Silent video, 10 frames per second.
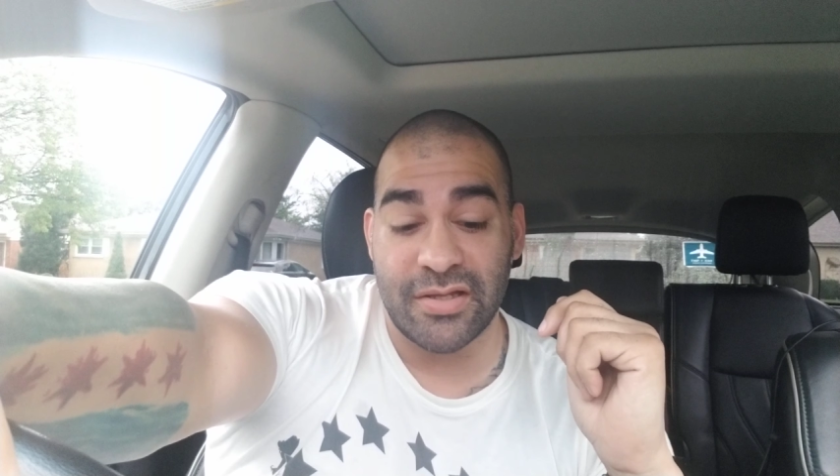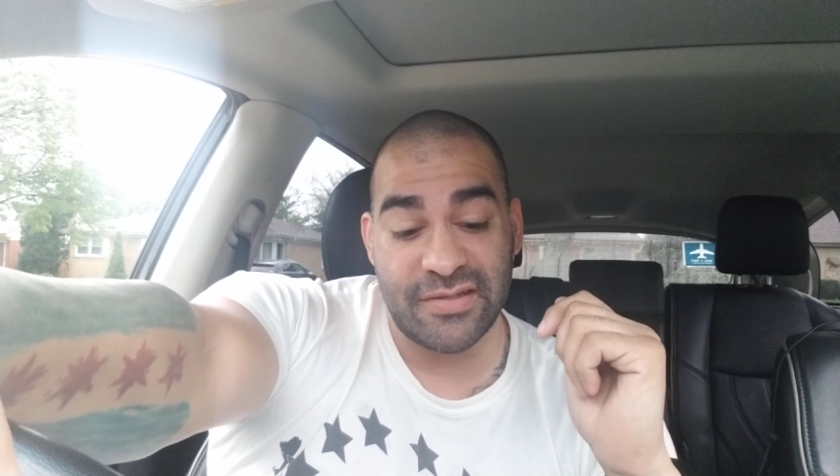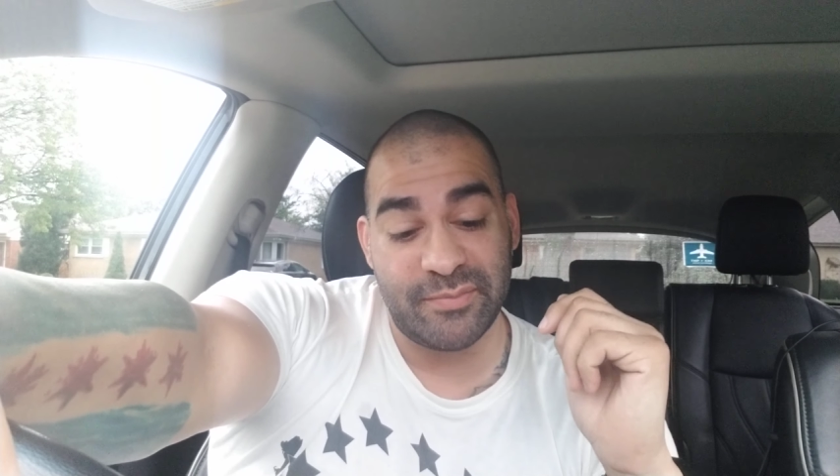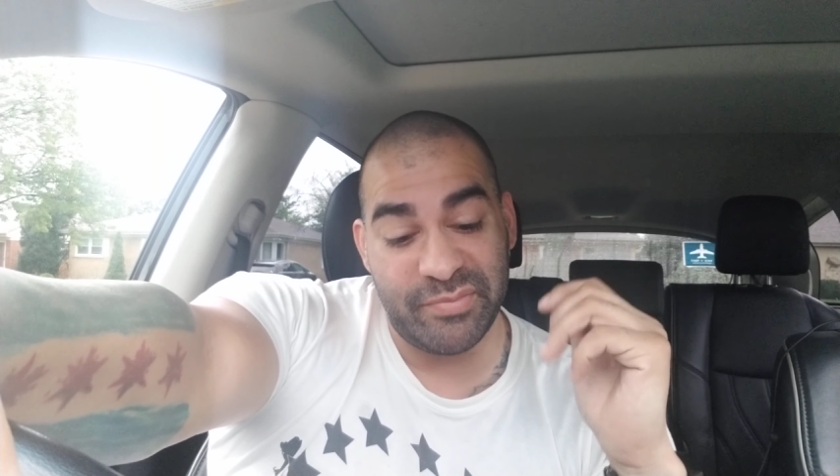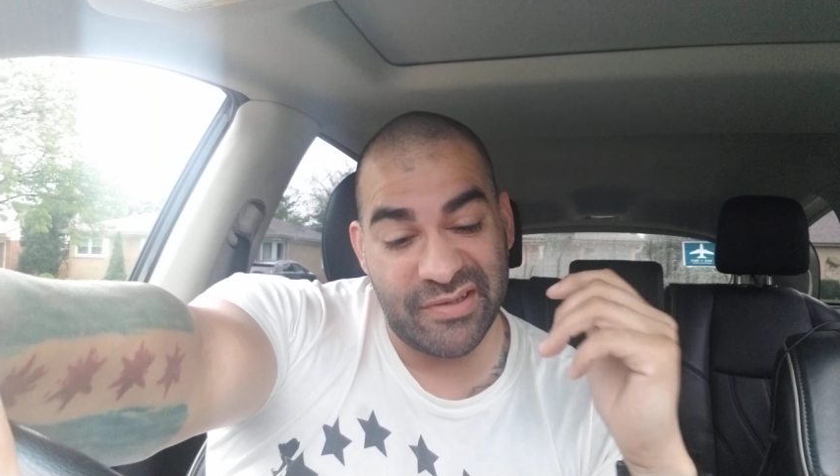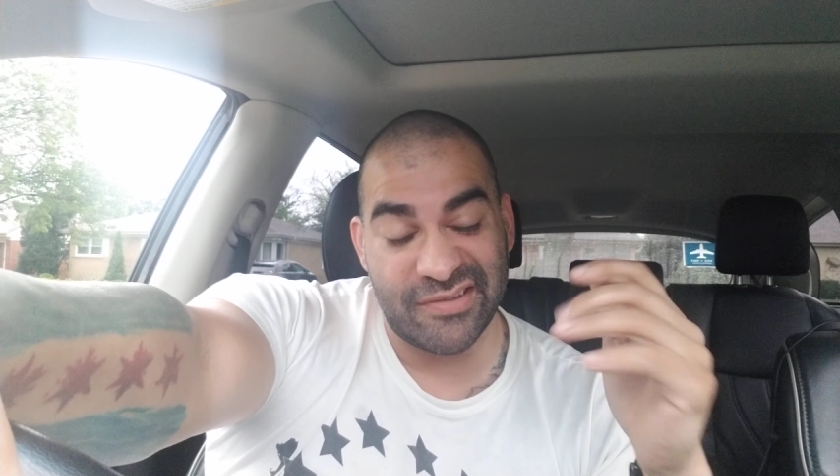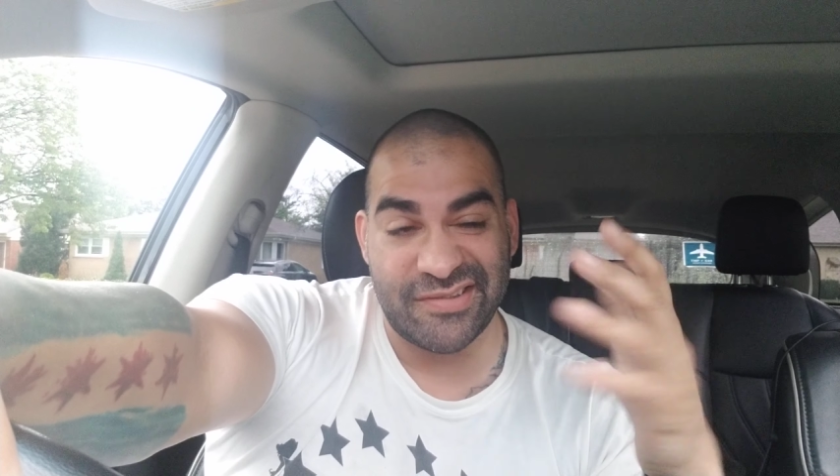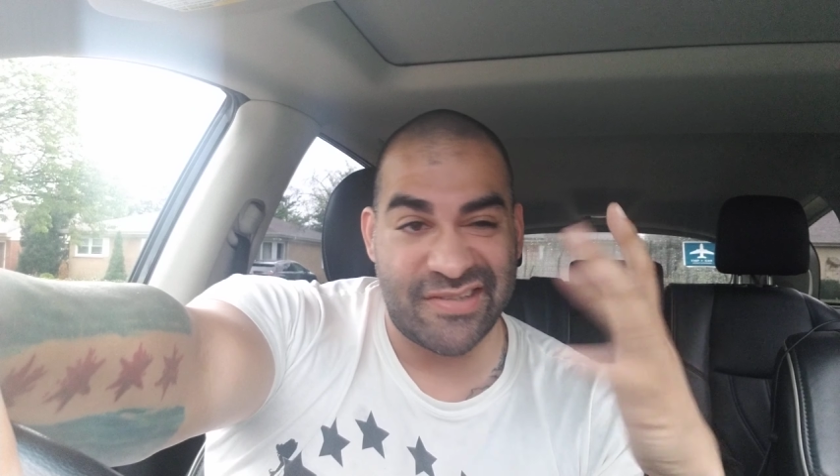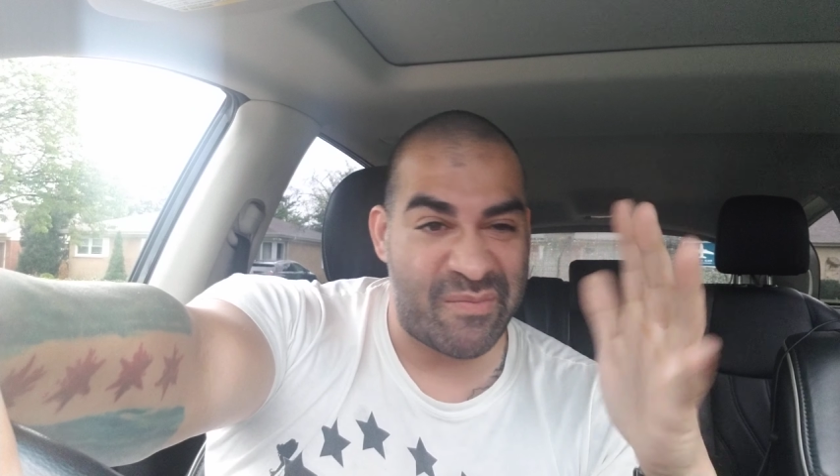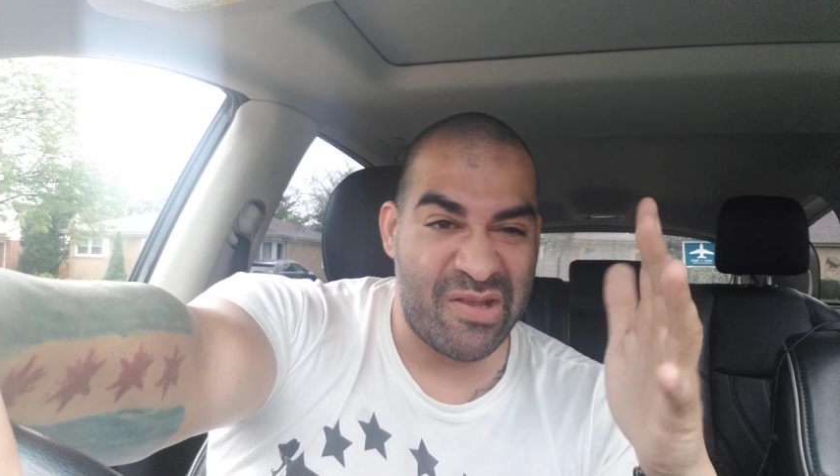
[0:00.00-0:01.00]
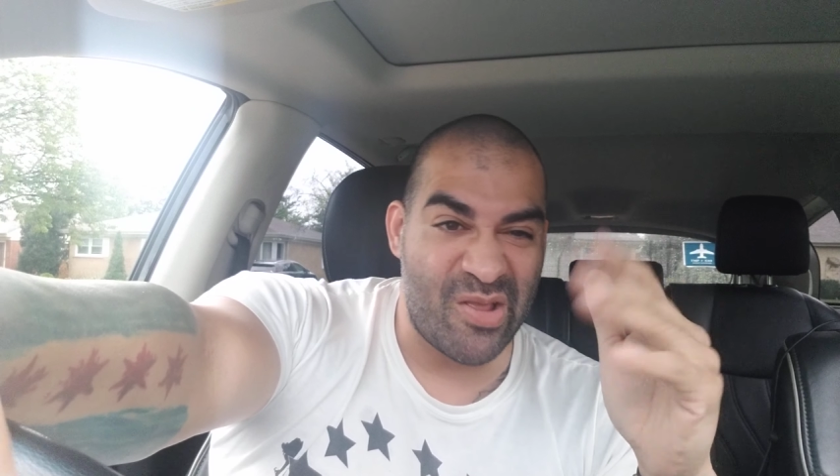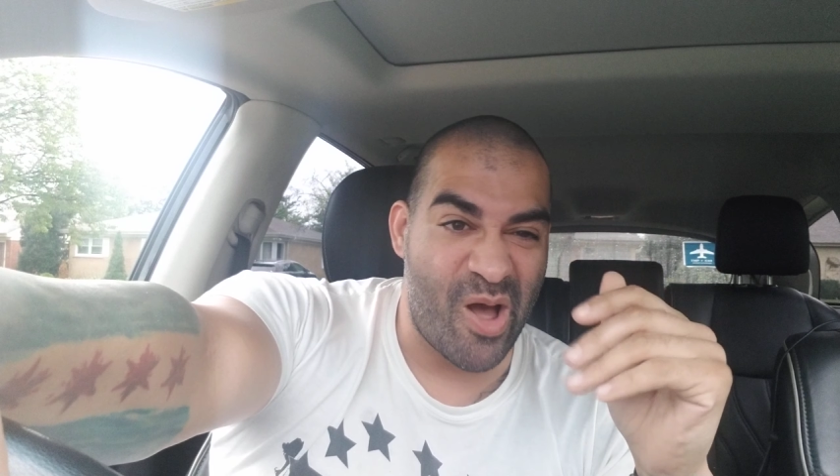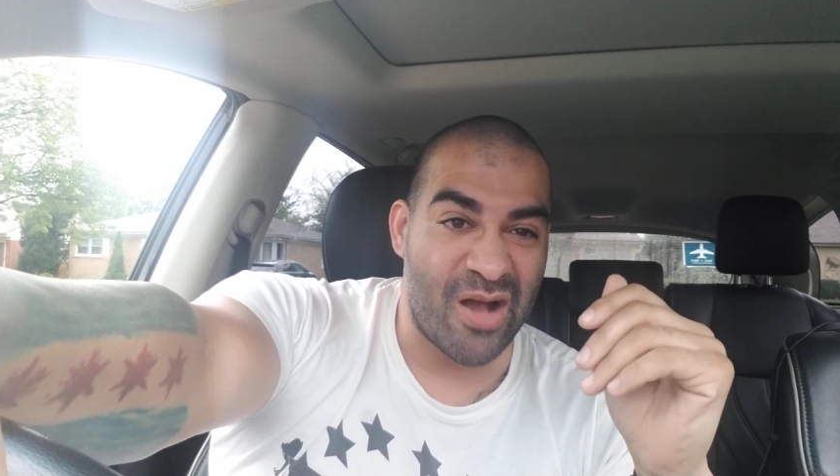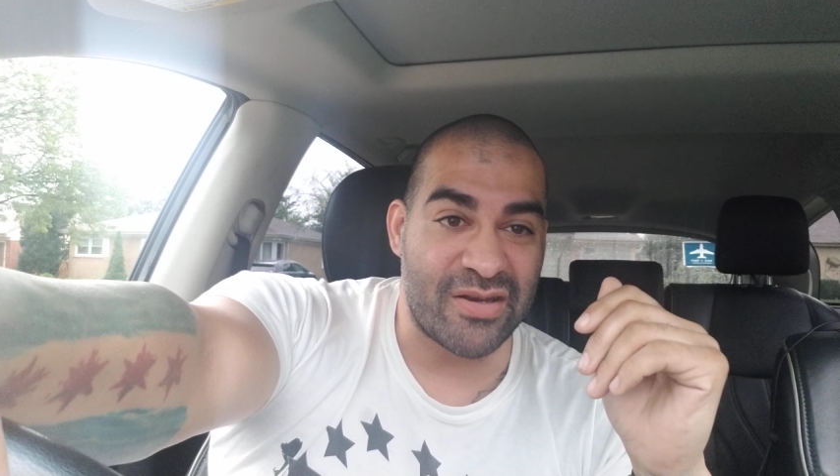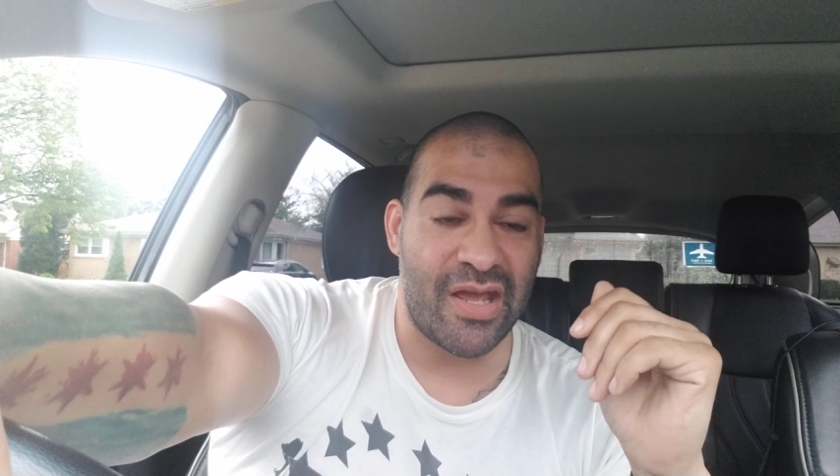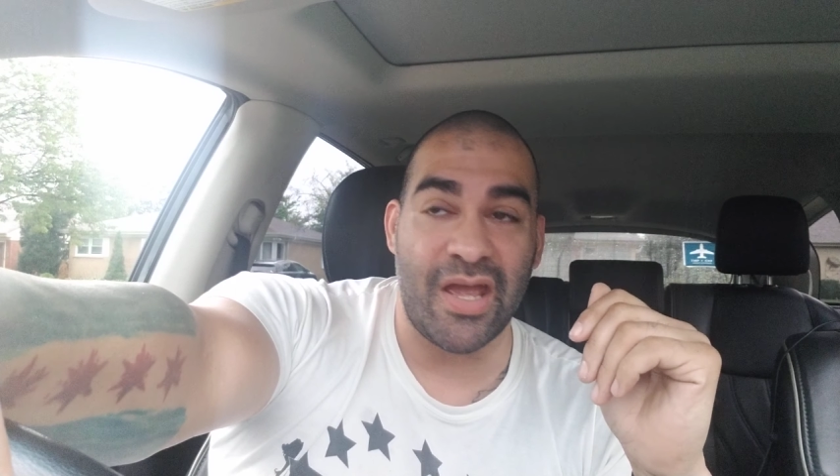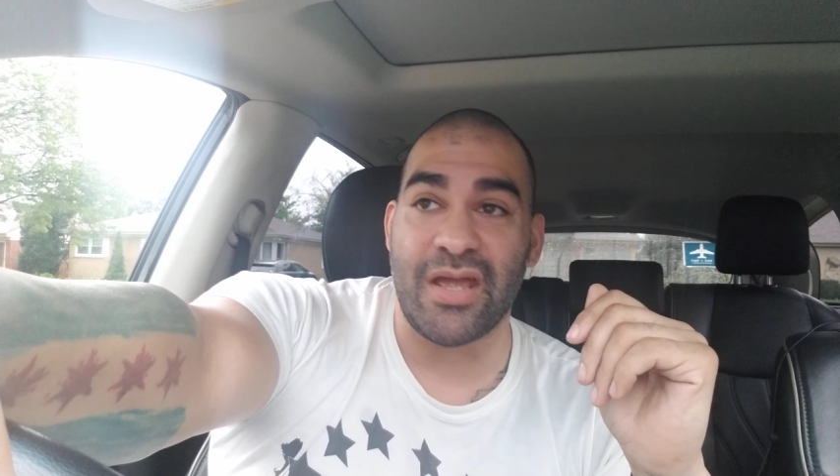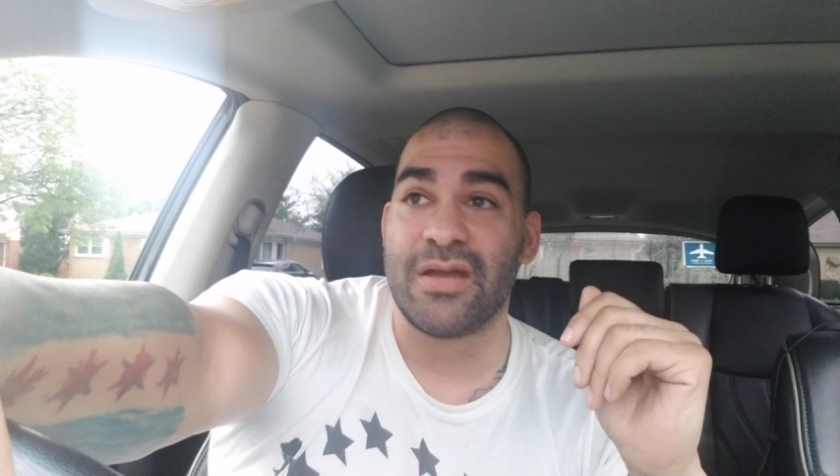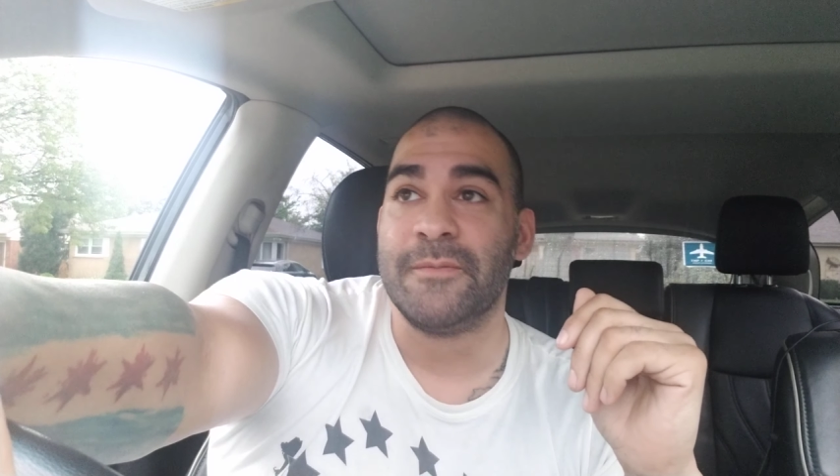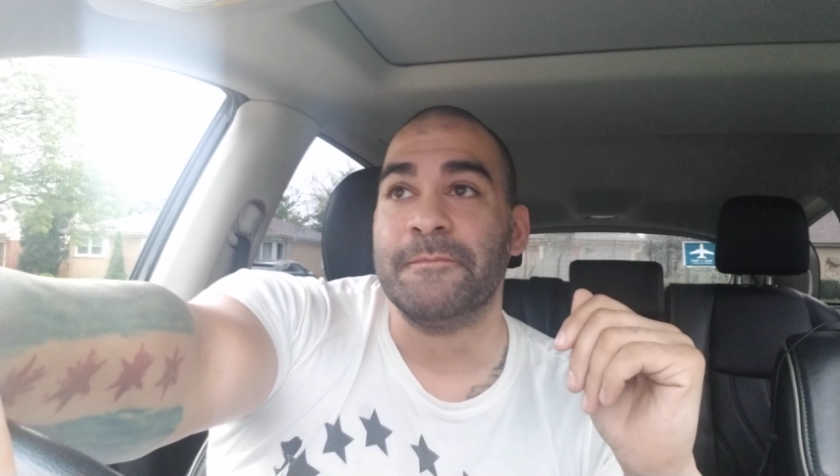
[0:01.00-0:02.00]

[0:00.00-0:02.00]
It's been a semi-long day.